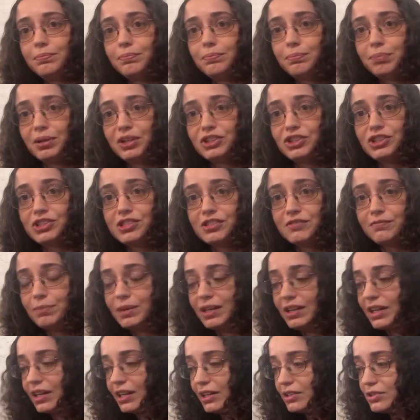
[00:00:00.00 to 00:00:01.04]
bunches of
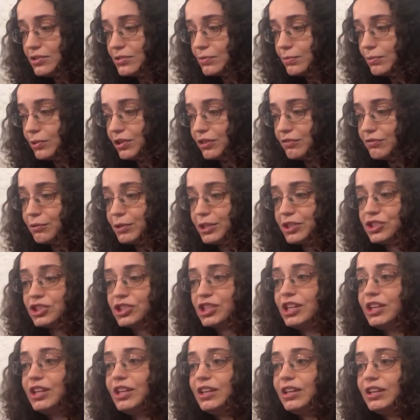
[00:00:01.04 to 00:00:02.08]
bananas, one of
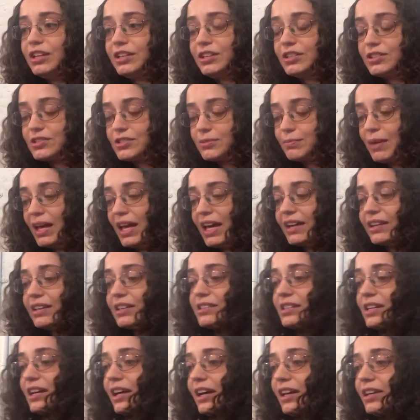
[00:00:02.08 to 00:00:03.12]
which is
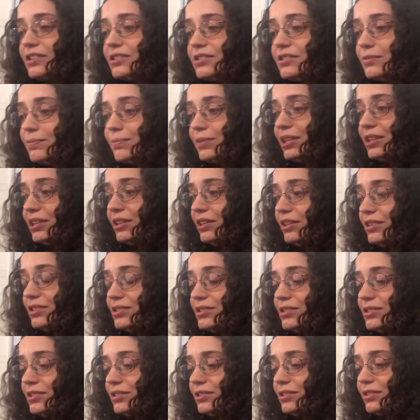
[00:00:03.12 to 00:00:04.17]
magnetized
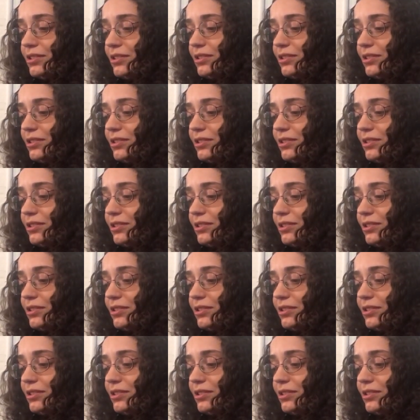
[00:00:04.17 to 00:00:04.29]
because,